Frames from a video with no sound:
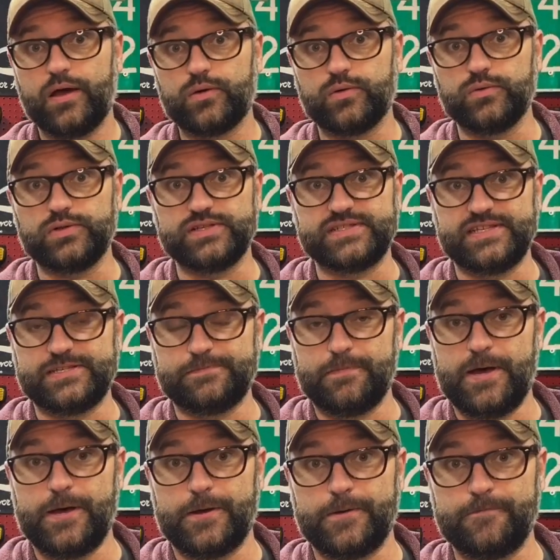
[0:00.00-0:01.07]
cool is this
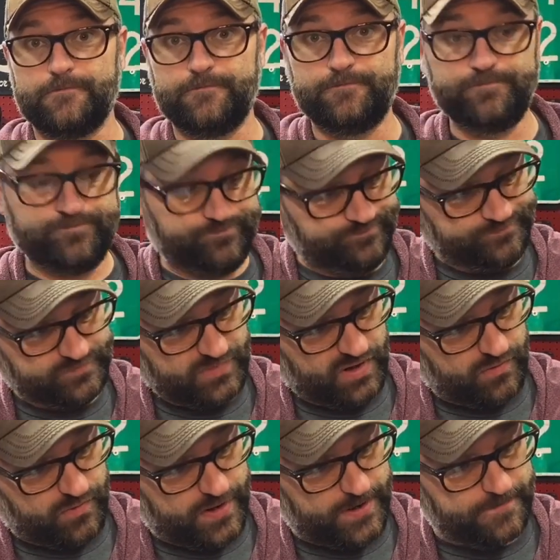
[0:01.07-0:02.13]
mug?
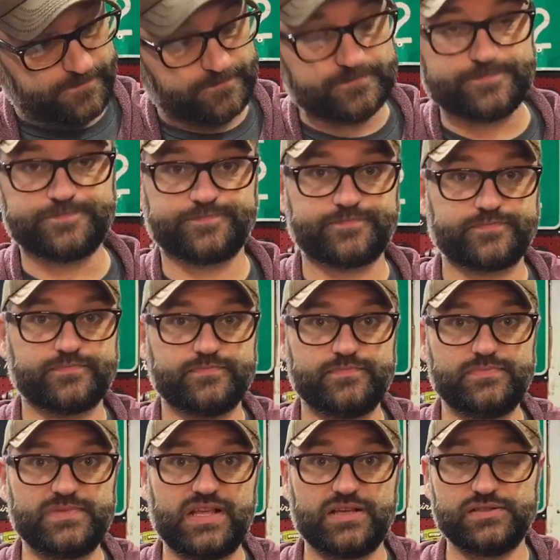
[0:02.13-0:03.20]
Right?
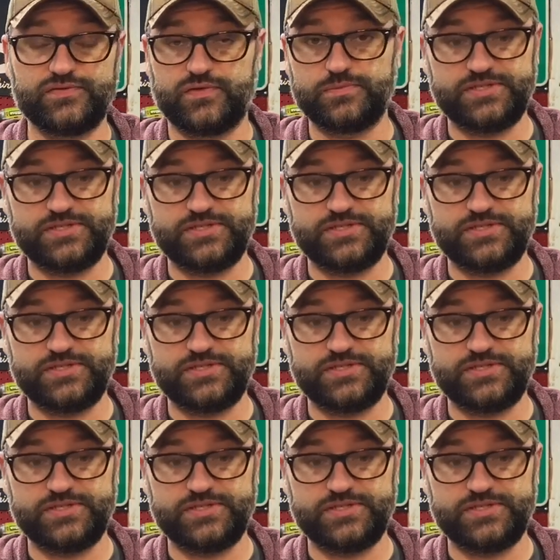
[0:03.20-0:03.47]
It's from